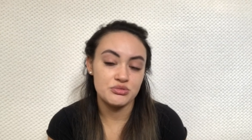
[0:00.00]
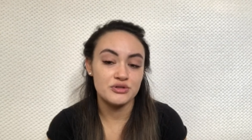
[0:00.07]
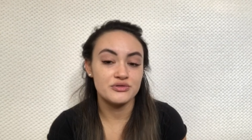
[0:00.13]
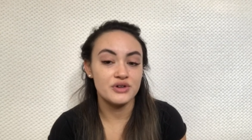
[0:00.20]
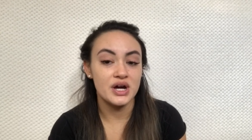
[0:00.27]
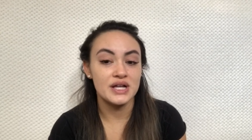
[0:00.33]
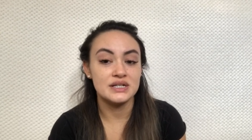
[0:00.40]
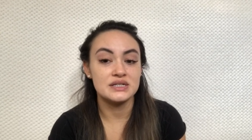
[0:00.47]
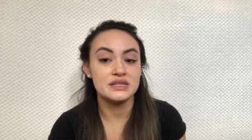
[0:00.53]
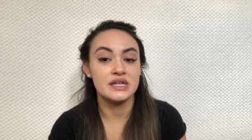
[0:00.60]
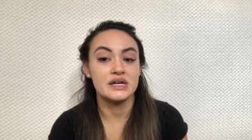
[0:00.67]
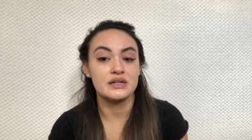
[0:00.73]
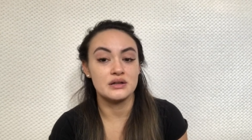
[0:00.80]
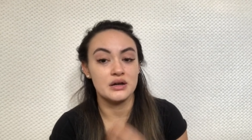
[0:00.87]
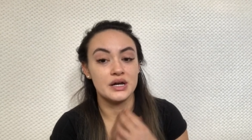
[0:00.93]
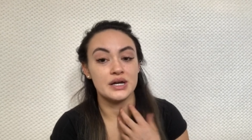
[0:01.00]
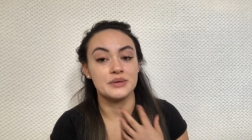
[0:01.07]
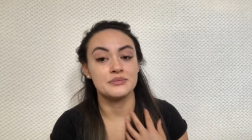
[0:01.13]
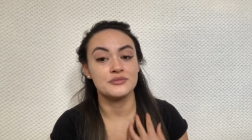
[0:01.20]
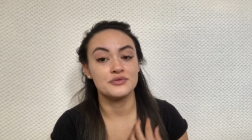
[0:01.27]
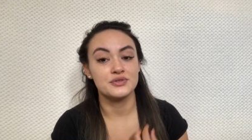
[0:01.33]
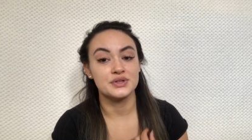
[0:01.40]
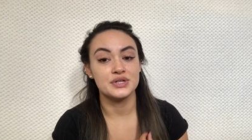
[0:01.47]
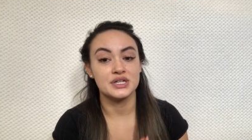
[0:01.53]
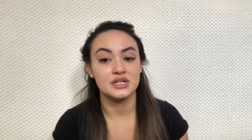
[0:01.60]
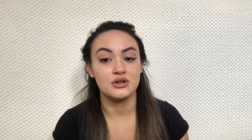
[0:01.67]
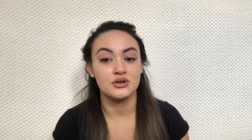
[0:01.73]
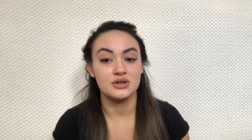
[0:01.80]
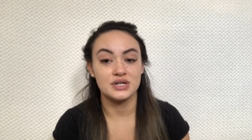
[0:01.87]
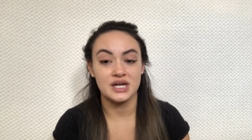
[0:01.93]
provided that I am
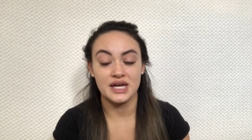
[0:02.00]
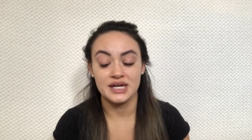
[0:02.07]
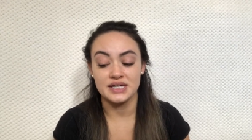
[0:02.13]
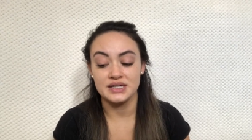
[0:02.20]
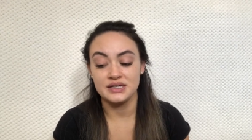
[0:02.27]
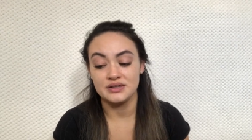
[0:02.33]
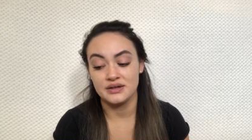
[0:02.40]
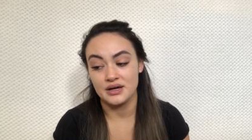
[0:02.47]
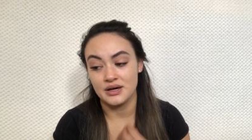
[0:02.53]
feeling okay.